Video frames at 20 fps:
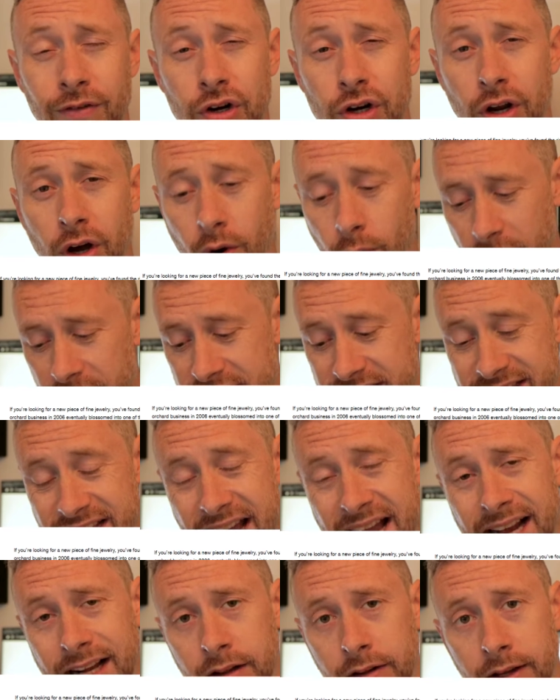even know
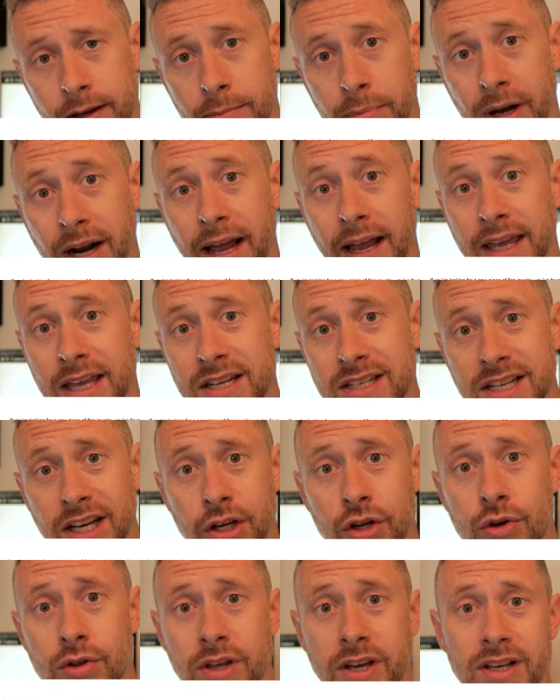exactly, but I can tell
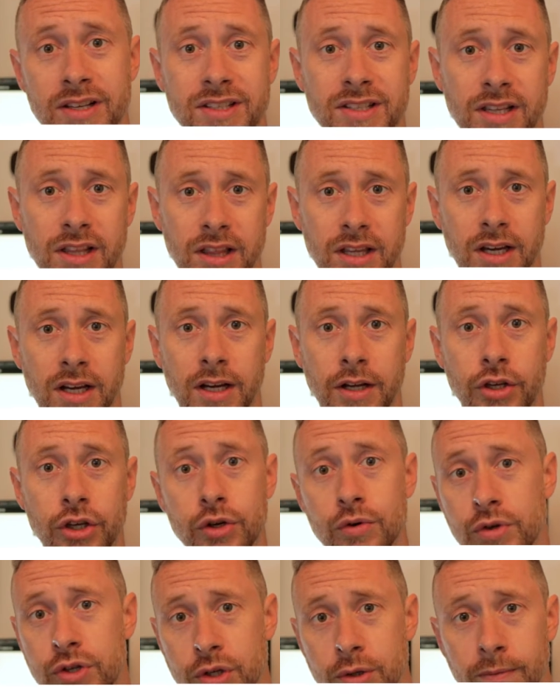you this, the
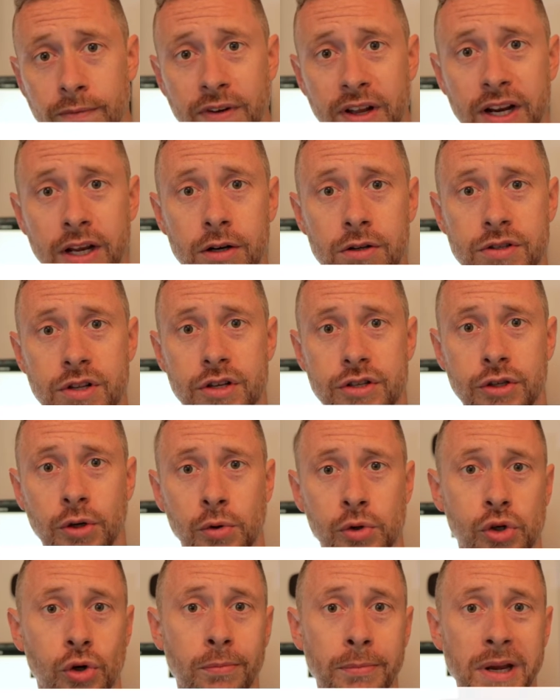YouTube videos, the
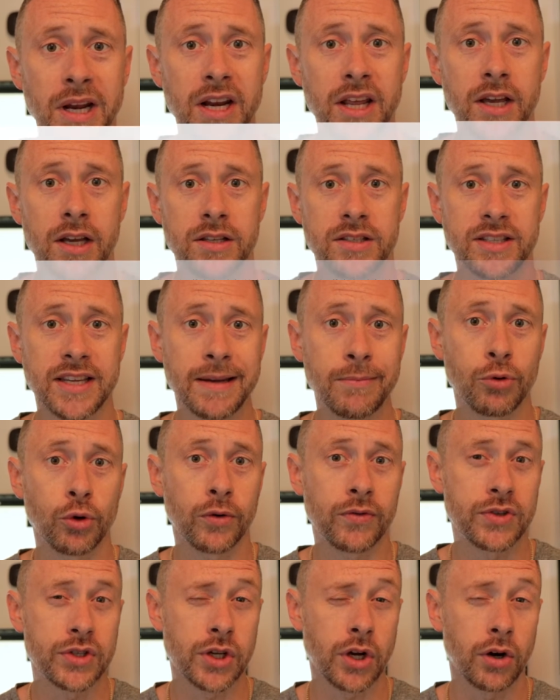social media seem to
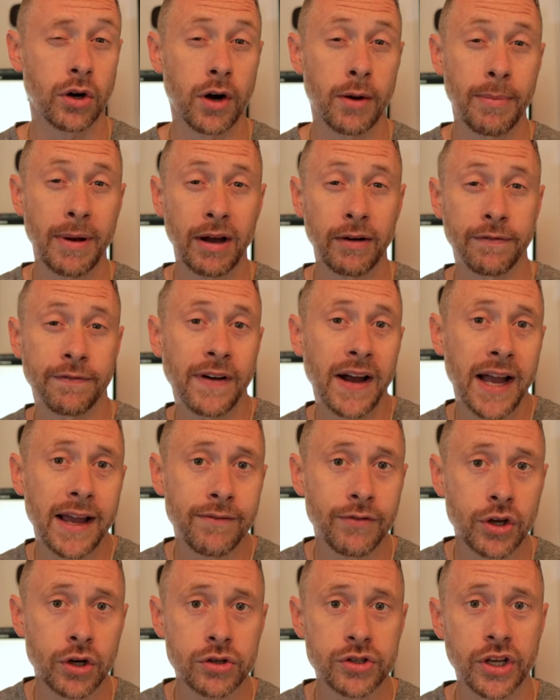have started about
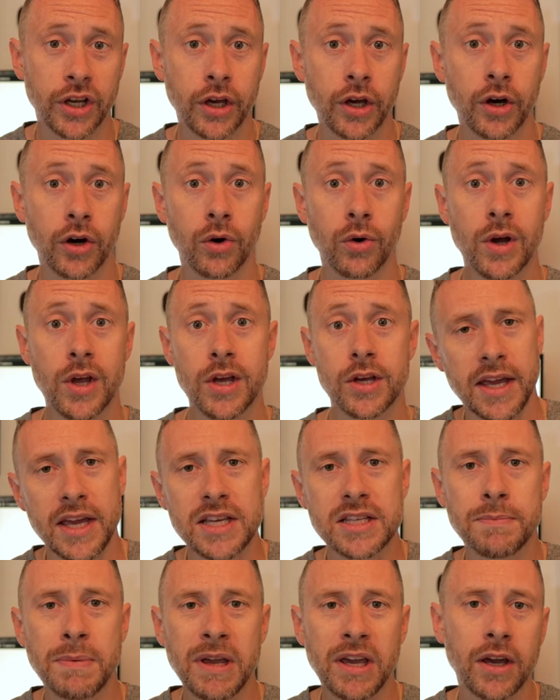5 years ago.
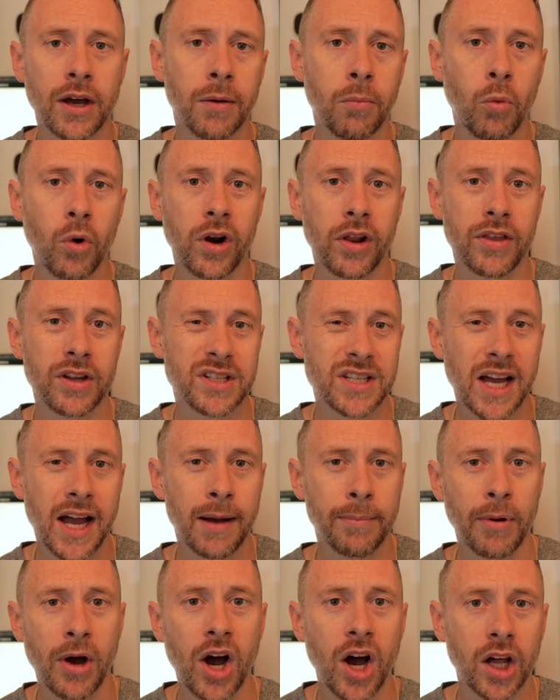He's become one of the
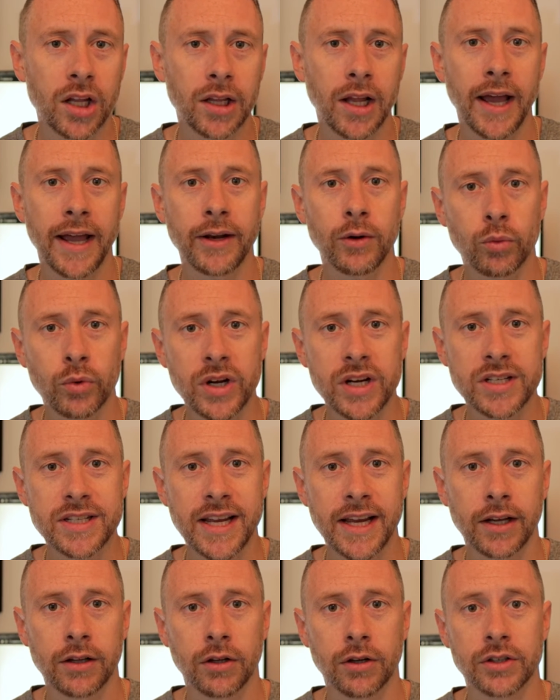top online
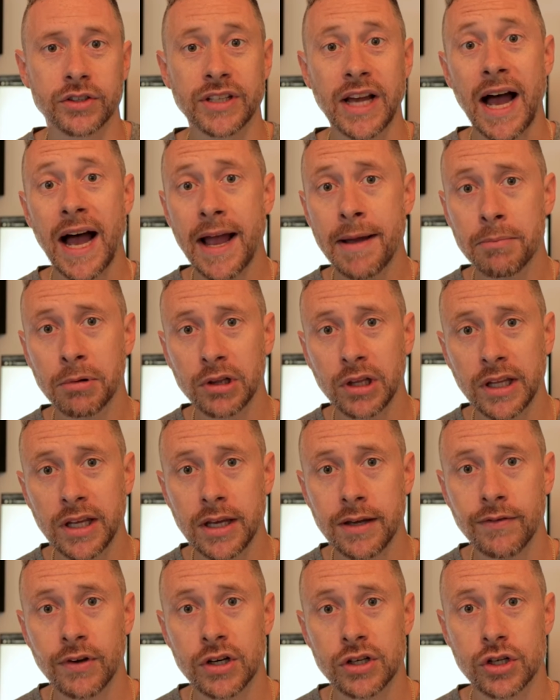retailers, I
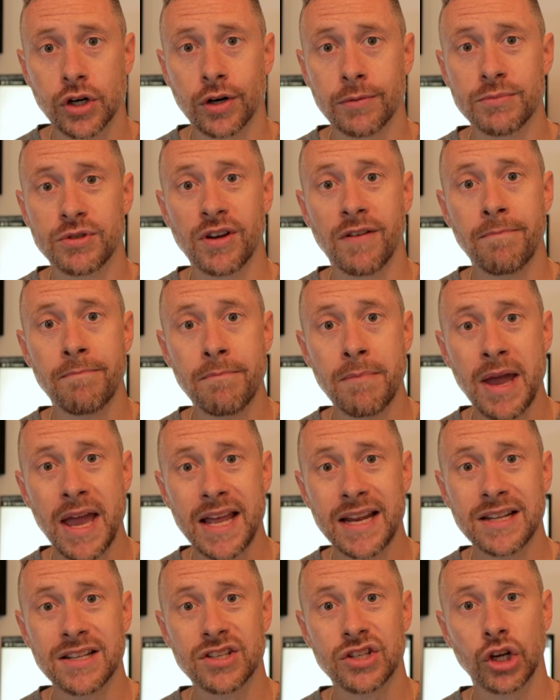believe, in terms of
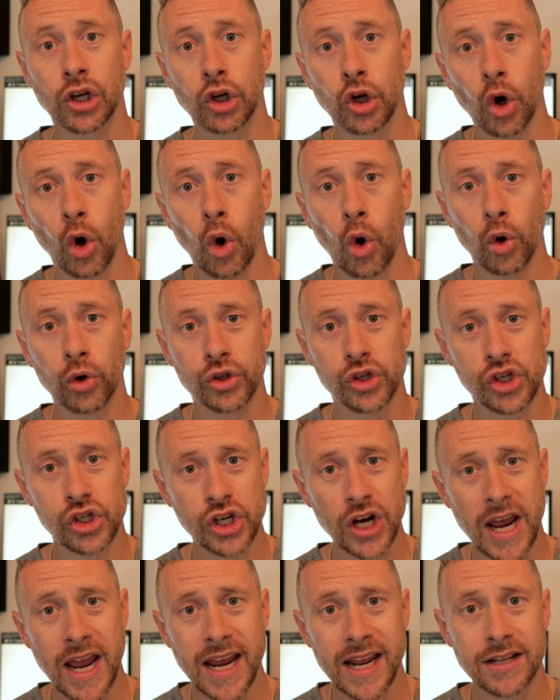men's gold
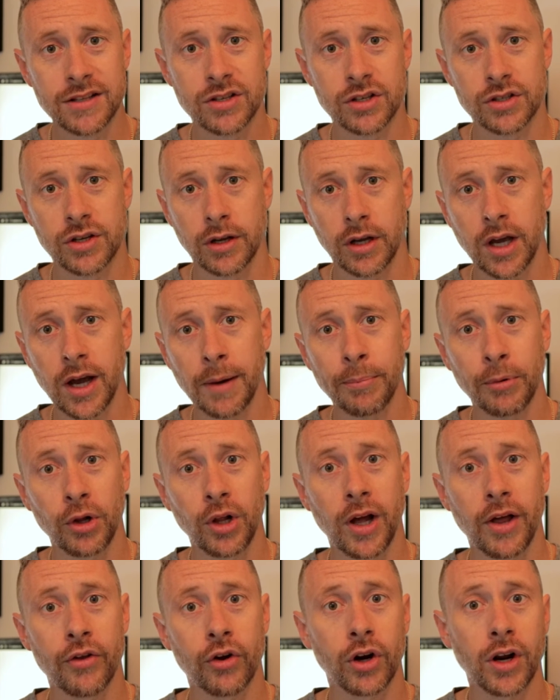chains. There's a
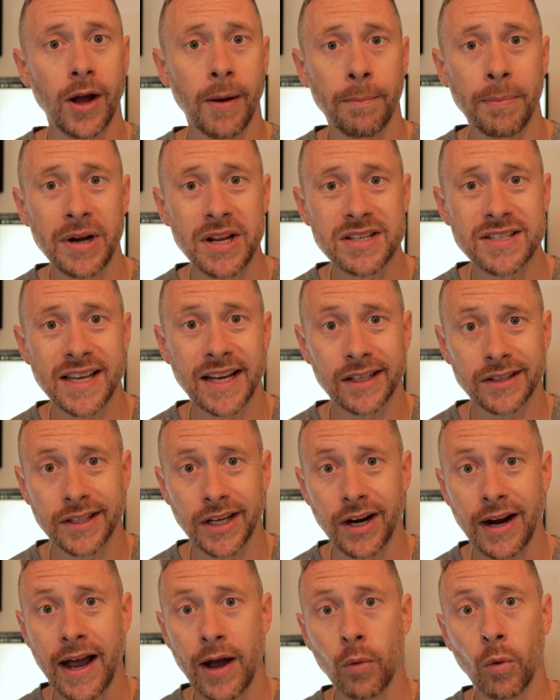couple other companies out
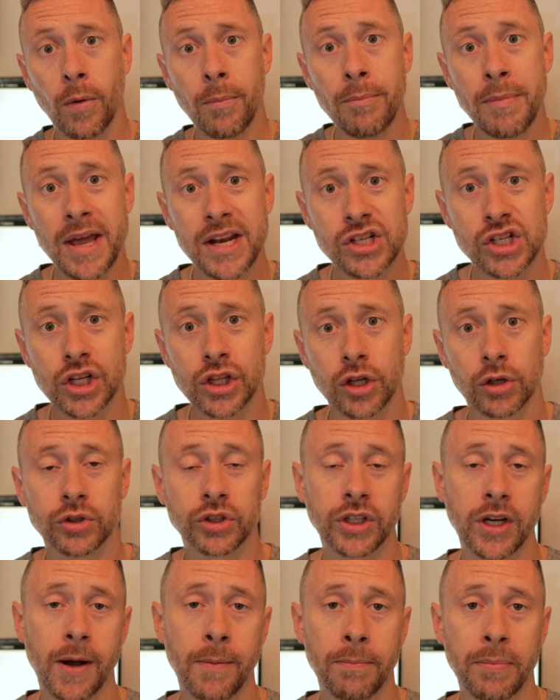there. I will mention those
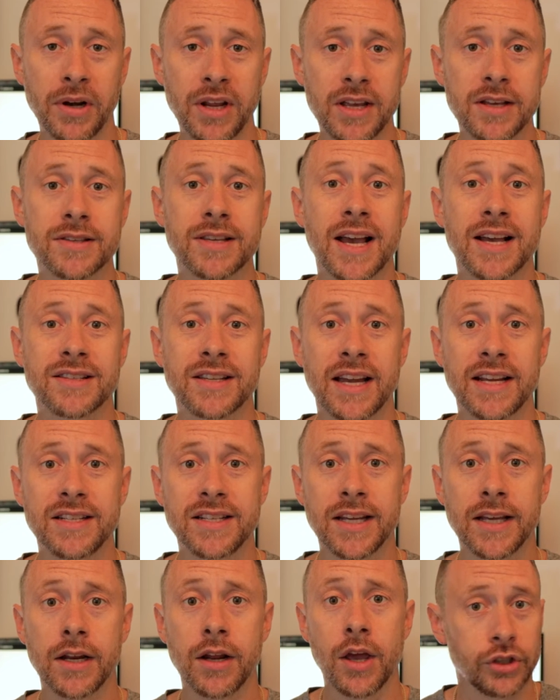companies as I
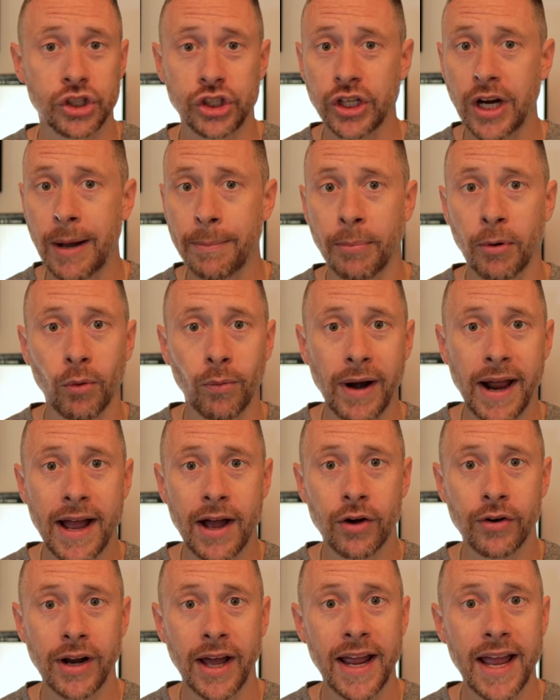did shop
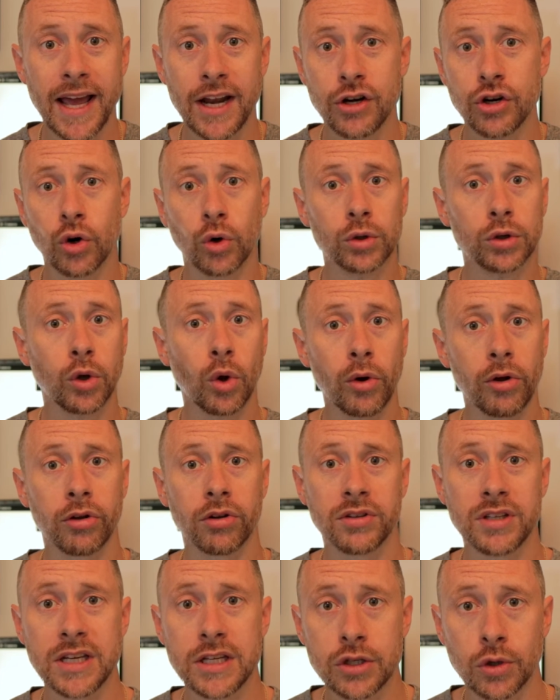around. I had no
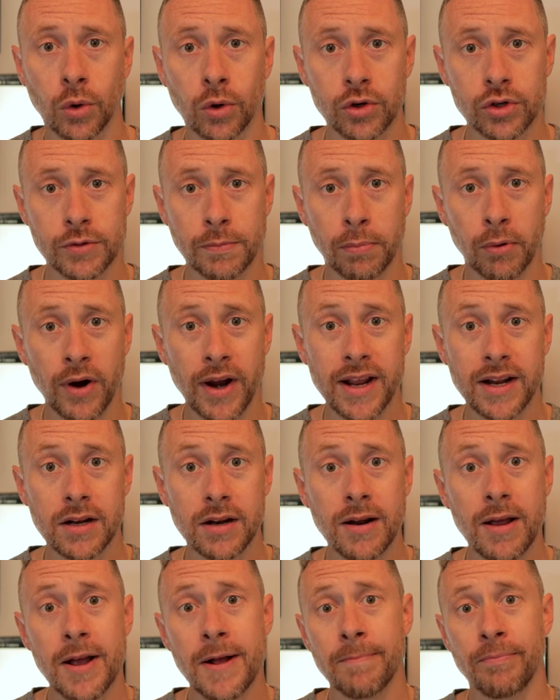loyalty towards
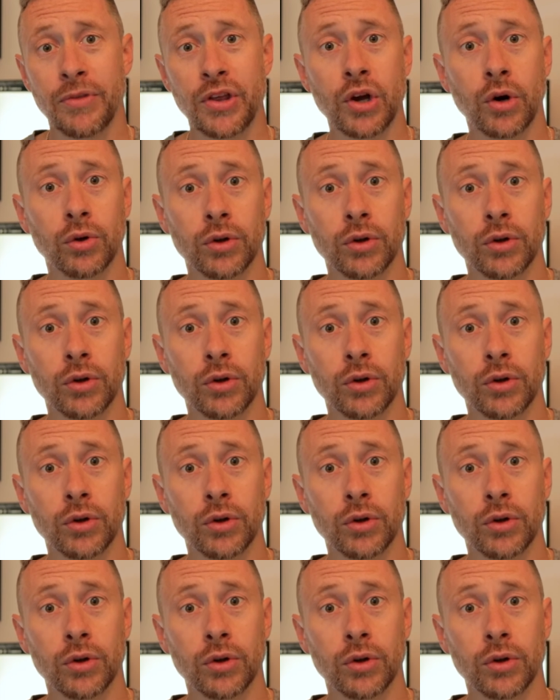Braden. The